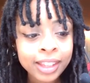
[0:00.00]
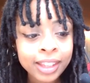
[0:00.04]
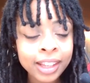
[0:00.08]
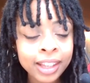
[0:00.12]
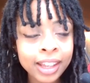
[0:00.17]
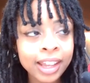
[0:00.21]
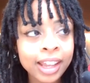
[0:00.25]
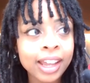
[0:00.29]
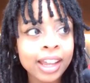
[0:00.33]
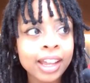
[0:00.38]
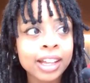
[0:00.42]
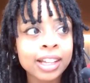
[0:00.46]

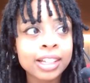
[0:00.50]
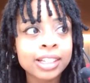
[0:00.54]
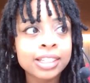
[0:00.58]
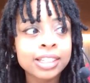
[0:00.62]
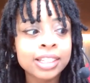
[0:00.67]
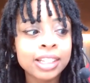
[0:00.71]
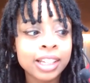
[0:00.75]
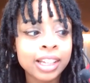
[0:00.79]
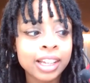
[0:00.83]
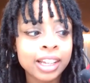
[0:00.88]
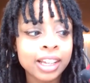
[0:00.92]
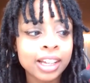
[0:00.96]
And
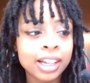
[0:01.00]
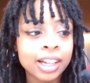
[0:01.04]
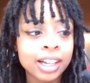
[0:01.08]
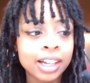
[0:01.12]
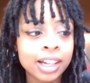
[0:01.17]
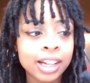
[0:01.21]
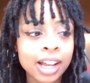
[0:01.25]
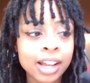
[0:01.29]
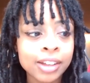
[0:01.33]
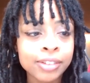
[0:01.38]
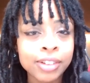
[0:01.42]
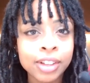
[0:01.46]
like
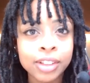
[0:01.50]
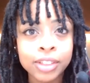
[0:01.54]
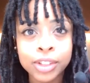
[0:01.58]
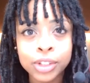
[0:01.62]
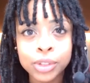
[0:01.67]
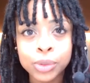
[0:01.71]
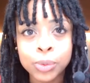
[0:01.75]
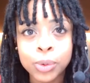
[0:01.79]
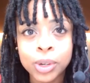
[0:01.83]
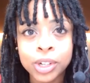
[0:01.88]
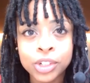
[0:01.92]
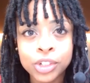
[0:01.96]
I found this
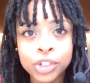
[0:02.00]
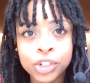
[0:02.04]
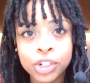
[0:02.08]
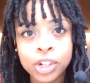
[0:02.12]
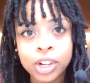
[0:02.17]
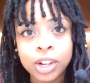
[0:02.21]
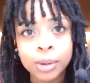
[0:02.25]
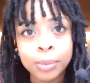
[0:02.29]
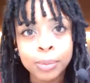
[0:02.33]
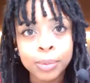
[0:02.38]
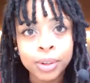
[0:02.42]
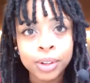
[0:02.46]
one
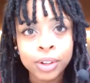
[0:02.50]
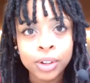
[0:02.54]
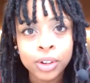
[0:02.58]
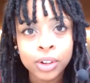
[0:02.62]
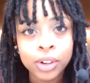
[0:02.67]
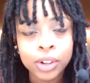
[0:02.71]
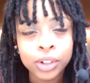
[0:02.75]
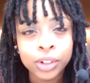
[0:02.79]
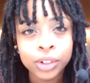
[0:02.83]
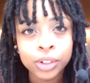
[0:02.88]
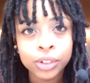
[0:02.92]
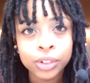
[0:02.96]
job
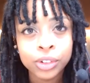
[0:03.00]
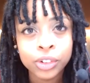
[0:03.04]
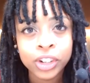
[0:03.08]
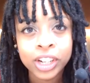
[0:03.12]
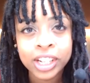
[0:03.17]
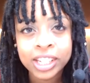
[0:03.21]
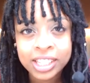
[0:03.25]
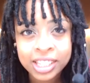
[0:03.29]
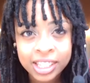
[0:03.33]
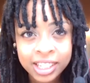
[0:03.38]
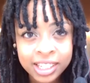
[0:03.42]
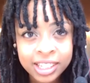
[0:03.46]
on
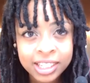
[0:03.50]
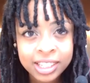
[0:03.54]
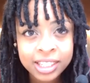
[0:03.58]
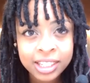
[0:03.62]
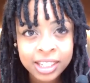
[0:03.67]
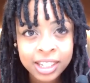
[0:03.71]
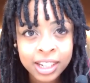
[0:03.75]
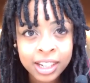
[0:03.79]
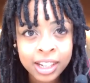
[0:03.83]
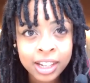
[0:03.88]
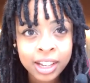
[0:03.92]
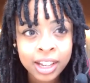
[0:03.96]
Craigslist,
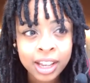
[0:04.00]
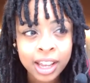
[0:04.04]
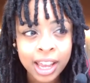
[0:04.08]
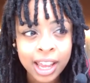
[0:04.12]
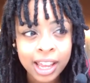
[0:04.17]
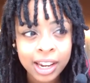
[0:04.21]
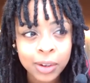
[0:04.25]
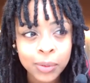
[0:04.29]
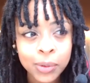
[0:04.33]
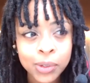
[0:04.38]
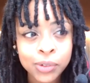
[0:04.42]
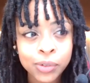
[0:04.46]
and it
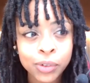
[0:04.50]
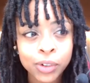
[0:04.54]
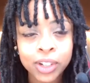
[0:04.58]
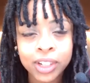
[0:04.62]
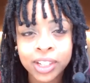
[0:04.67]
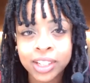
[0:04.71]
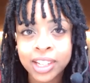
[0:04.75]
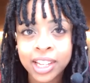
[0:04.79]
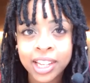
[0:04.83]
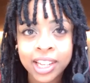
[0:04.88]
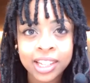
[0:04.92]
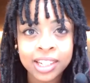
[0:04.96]
was for a
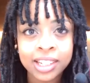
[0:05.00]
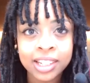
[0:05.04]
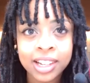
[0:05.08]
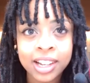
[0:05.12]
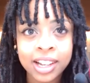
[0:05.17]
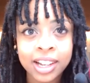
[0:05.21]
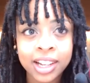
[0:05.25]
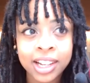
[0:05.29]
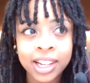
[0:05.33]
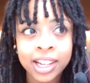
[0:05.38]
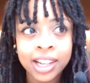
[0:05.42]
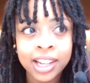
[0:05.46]
Ghanaian
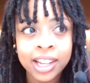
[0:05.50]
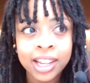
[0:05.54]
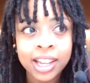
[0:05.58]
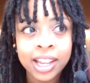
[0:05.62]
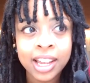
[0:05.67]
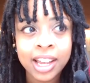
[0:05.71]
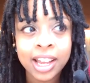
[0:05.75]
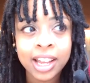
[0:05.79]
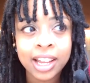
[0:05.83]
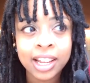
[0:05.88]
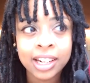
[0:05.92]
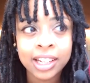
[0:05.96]
guy,
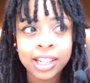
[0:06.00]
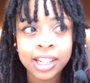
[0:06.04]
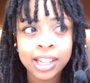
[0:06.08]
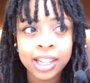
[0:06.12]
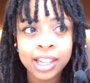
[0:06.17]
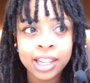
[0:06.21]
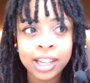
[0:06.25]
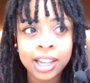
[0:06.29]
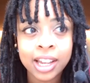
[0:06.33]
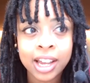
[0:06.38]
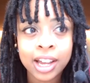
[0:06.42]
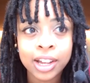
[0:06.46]
and he
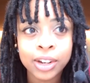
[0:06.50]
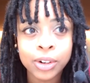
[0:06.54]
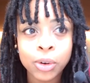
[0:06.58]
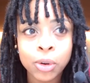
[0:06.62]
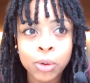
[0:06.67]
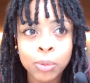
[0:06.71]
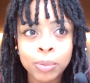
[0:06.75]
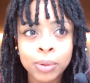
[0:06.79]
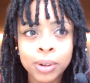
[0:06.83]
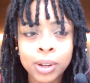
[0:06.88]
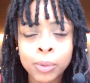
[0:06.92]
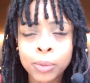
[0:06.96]
had
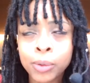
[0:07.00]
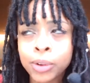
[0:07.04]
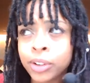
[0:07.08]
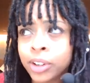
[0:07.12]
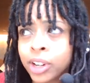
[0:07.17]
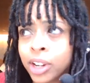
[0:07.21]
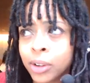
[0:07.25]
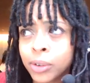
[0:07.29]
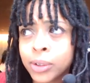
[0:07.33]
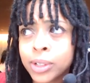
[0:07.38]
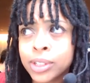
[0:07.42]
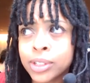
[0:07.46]
open. I wonder how
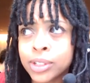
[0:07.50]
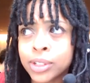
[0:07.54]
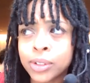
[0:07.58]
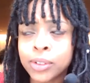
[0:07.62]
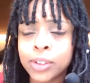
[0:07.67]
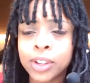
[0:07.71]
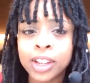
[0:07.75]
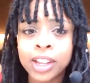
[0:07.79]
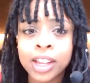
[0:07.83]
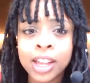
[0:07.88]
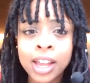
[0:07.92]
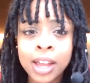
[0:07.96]
he's
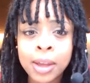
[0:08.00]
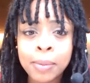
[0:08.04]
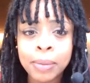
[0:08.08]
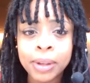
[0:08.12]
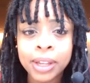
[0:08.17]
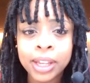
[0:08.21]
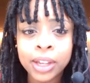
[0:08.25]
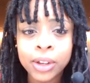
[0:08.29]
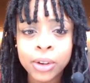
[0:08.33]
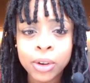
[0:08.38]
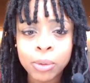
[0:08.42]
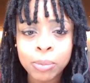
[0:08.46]
doing, but
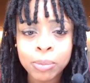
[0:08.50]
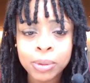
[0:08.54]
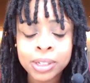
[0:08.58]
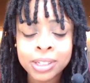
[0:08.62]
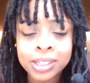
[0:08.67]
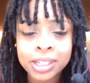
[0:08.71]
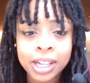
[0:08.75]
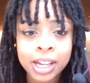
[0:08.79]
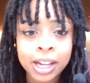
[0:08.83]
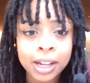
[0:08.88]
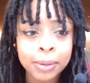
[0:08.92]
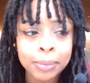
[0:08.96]
he opened
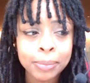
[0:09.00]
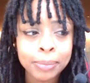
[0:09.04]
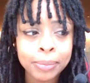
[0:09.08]
up